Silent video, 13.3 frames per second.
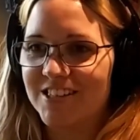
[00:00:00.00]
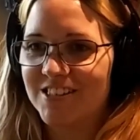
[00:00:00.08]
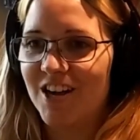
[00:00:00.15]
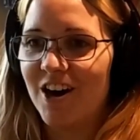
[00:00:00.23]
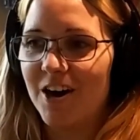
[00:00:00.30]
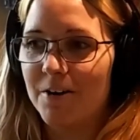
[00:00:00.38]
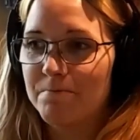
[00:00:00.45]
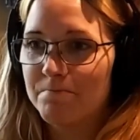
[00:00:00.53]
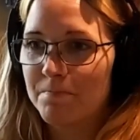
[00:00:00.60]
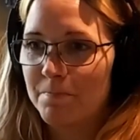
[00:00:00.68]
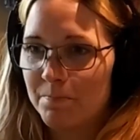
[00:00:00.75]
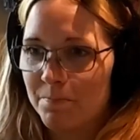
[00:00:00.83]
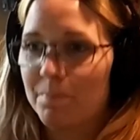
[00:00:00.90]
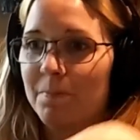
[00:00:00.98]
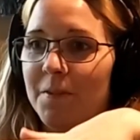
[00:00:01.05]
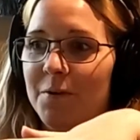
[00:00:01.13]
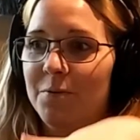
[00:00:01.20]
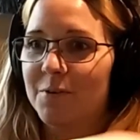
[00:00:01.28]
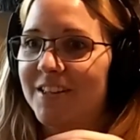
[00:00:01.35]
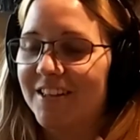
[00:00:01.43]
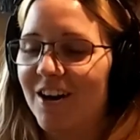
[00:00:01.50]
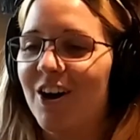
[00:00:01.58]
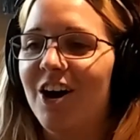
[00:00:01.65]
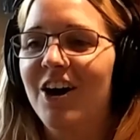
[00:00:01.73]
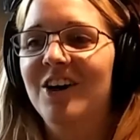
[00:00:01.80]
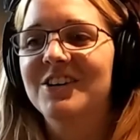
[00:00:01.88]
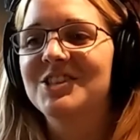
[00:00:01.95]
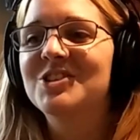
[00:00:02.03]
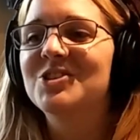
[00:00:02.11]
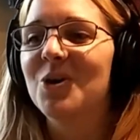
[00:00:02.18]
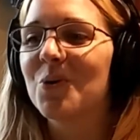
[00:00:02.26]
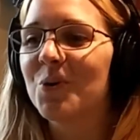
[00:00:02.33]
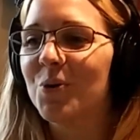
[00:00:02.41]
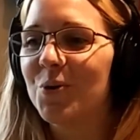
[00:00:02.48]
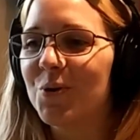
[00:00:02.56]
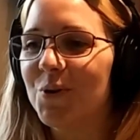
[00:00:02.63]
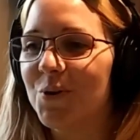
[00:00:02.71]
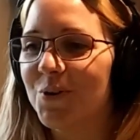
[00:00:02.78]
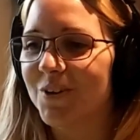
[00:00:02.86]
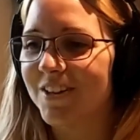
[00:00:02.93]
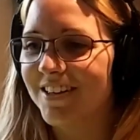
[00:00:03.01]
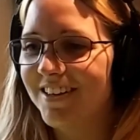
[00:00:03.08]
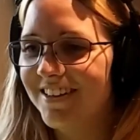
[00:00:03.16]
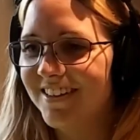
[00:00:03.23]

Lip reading: I saw. But the, oh, it's so cool!